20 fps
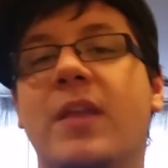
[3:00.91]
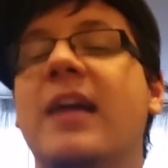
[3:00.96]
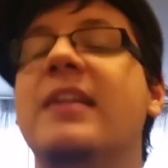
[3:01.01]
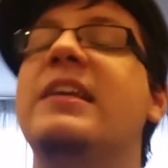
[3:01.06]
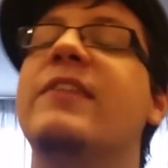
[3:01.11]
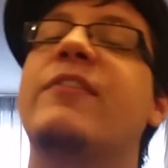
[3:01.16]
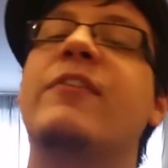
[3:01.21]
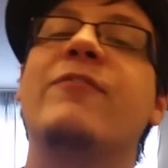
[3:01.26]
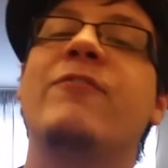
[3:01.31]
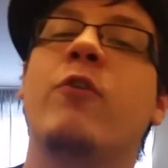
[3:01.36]

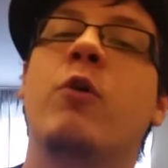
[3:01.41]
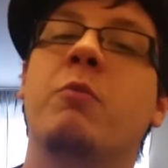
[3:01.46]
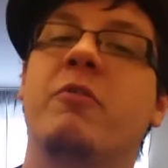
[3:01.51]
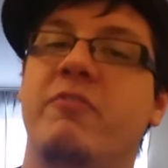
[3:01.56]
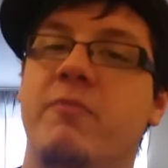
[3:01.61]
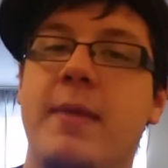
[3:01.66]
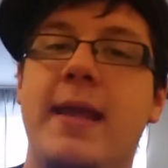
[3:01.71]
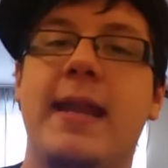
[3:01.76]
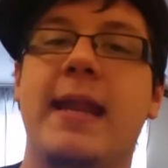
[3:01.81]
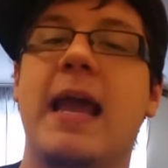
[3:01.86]
a different form
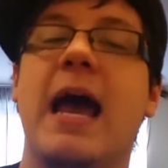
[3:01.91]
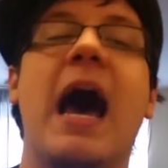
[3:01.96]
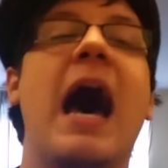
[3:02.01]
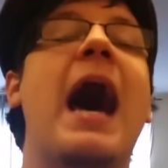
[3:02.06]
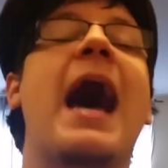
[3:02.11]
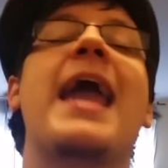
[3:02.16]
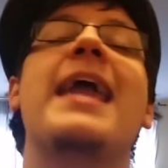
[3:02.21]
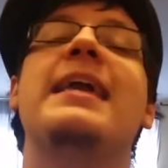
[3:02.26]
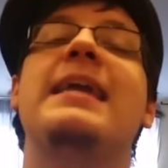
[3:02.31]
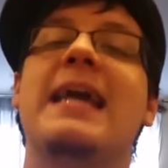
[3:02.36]
of media.
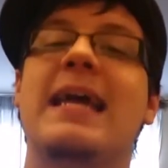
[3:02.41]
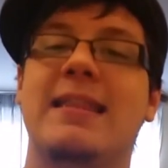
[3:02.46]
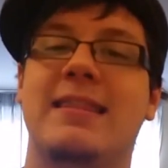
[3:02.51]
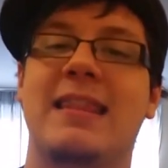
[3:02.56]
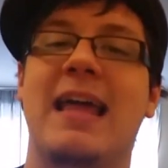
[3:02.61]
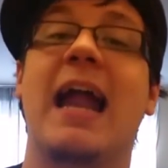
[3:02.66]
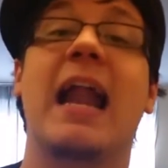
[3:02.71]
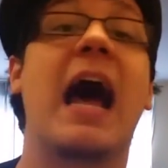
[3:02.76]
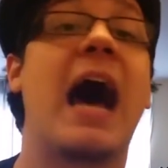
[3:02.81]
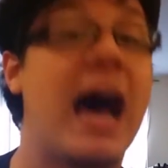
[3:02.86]
I
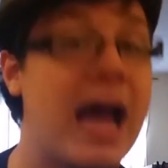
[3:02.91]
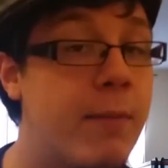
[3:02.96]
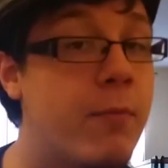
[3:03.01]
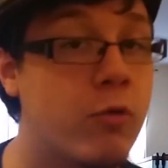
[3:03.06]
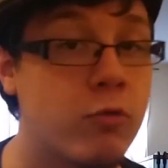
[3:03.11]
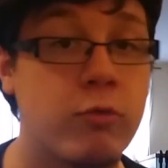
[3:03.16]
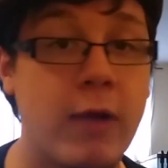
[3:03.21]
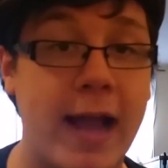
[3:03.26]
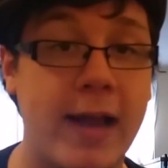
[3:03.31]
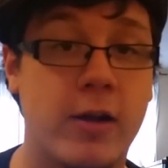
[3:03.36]
get that.
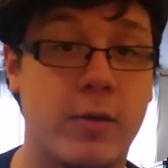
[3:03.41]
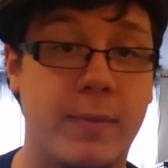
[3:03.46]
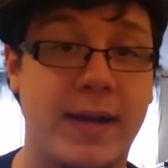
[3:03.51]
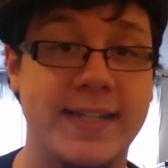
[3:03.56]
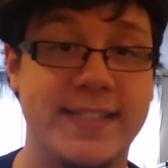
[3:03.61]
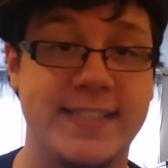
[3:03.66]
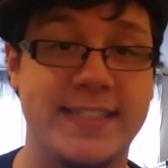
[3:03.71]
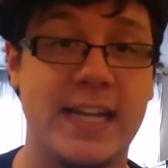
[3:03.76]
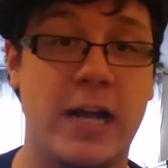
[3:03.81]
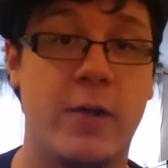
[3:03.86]
I'm a writer
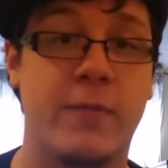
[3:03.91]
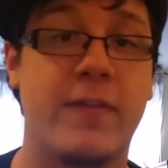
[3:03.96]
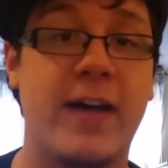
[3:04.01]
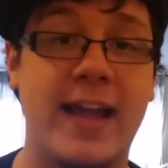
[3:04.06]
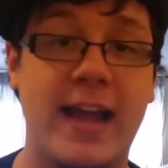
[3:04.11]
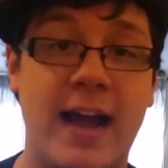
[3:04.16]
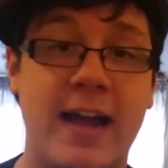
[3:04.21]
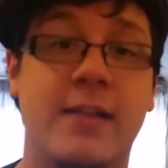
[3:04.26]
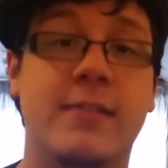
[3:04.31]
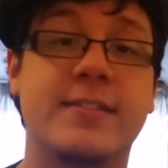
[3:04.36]
myself.
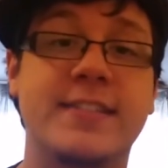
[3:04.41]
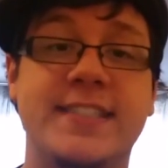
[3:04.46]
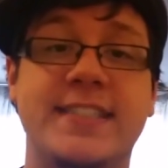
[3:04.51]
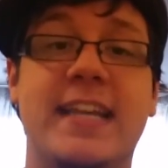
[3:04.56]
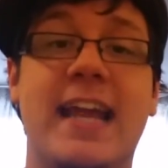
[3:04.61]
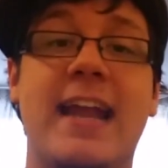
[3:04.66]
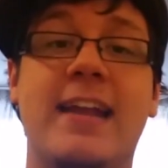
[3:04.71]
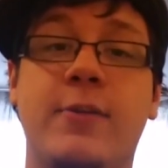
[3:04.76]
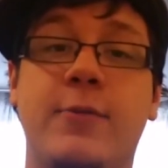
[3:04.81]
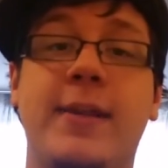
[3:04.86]
I
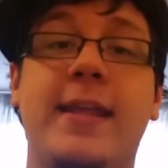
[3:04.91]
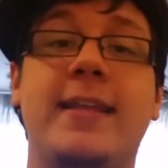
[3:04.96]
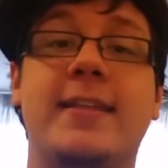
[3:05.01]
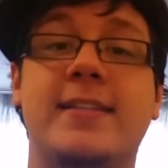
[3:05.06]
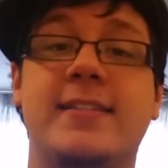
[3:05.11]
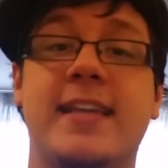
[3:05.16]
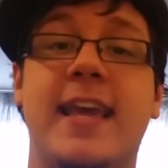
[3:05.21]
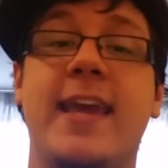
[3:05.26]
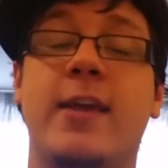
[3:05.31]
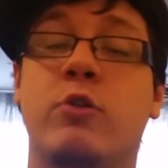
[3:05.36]
understand you
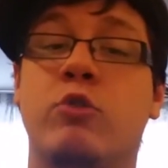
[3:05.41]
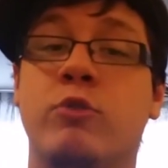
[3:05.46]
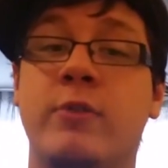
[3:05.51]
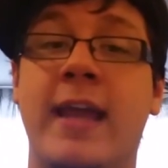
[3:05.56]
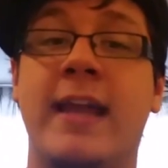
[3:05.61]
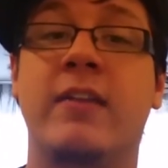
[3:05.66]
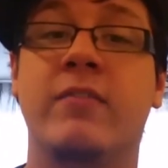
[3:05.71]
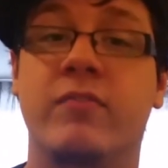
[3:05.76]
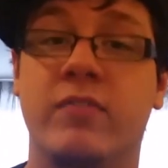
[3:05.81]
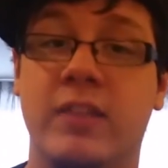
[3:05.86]
need to take
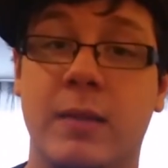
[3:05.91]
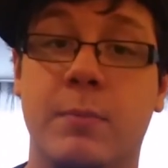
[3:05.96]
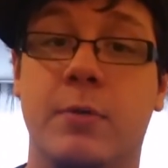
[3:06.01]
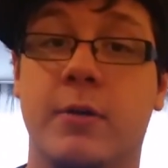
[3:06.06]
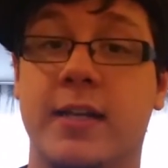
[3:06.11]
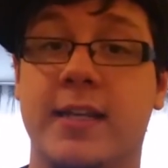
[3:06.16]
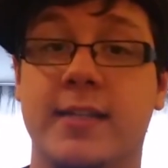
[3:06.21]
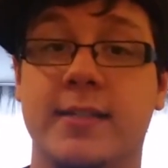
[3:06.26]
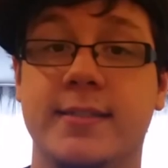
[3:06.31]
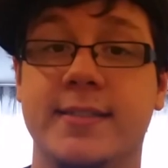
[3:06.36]
creative
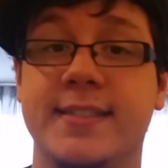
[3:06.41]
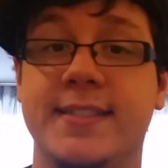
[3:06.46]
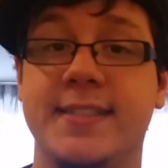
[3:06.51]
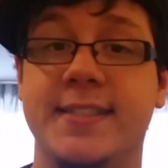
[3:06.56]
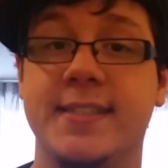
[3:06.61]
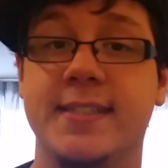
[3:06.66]
liberties.